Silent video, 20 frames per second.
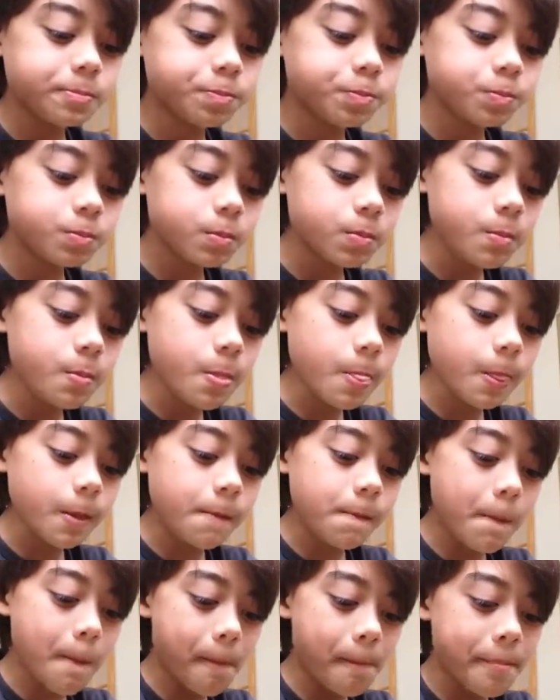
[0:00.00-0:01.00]

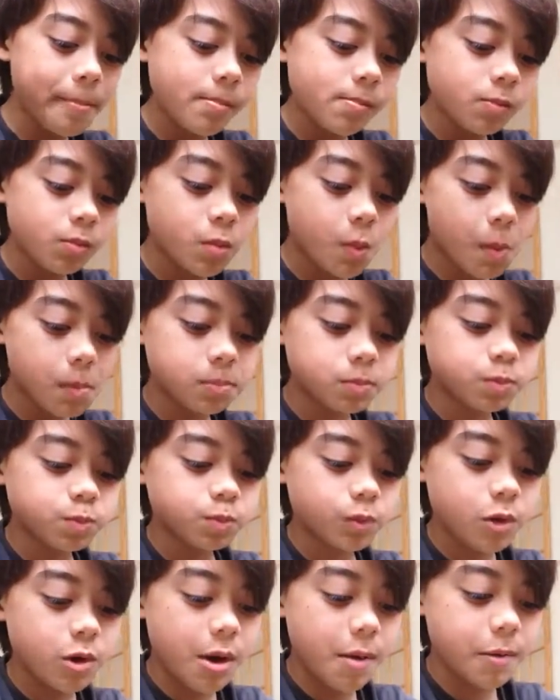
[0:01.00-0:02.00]

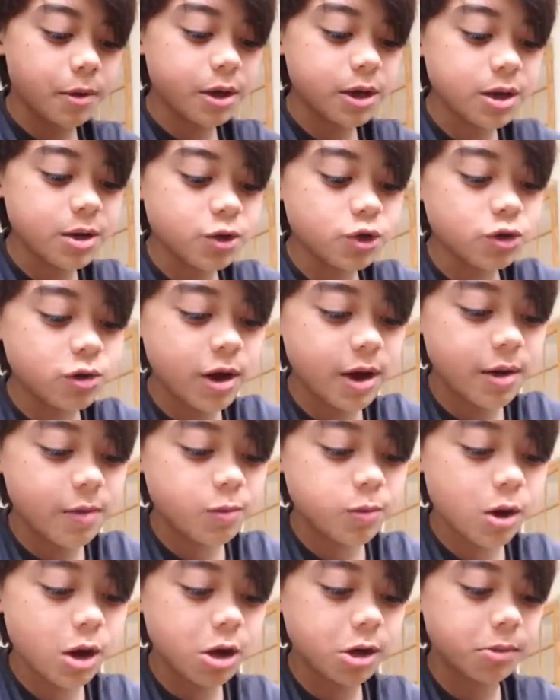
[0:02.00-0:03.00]
we're going to
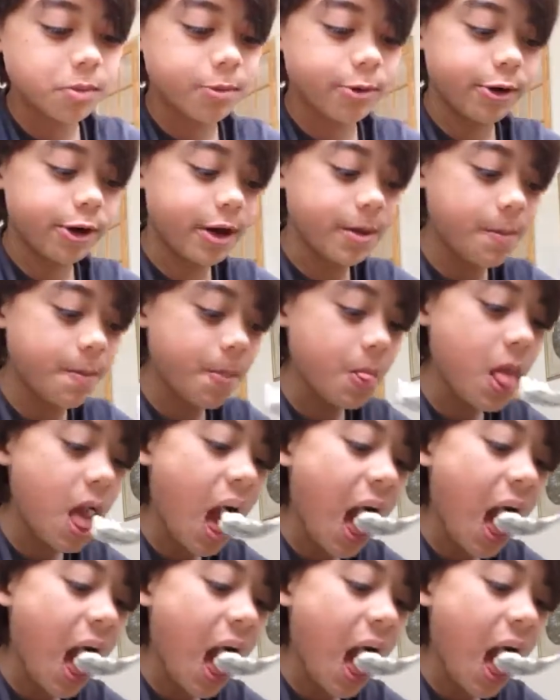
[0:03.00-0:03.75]
try raspberry